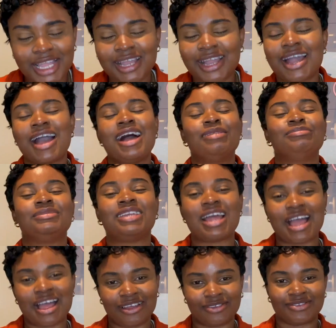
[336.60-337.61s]
Calm
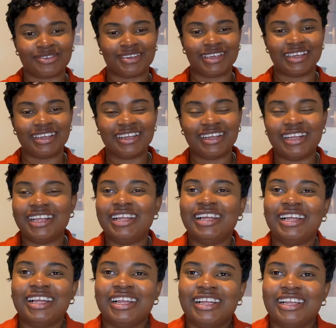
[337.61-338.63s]
down.
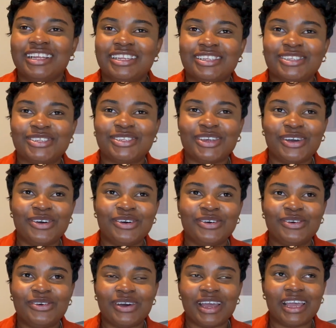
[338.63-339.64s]

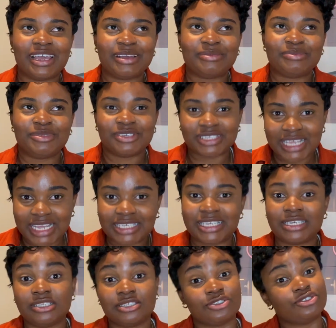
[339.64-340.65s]
So you start
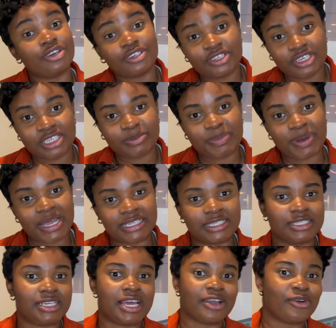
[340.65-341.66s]
seeing instructors
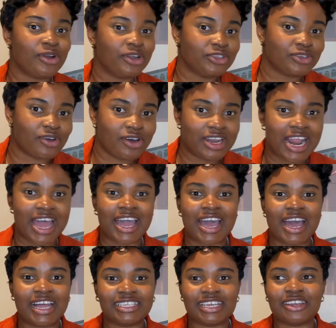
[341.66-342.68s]
passing, like going to other
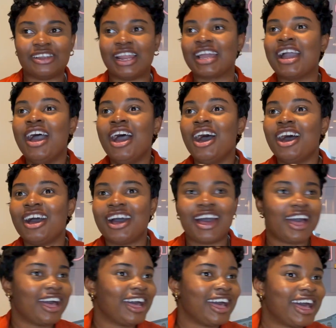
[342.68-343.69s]
cars, and you're like,
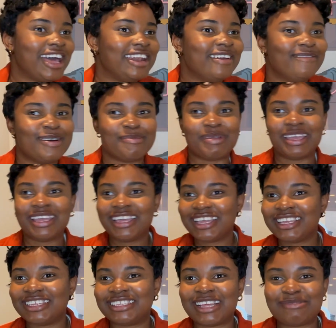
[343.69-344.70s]
are they for me?
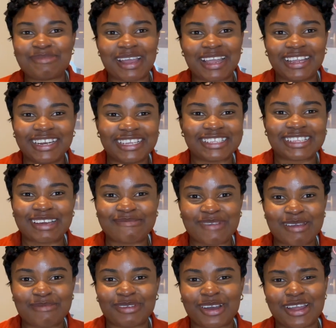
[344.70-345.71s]
Is that mine? Is that
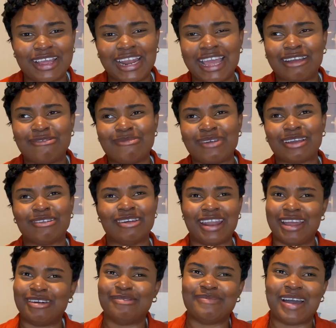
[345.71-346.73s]
mine? Because you're like, oh my God, I
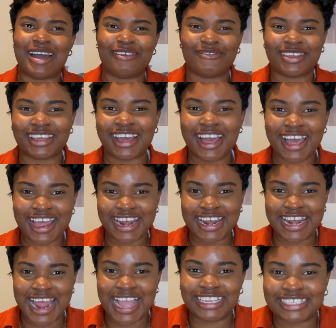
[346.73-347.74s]
hope I have a
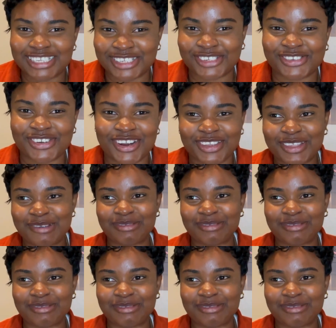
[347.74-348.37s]
nice instructor.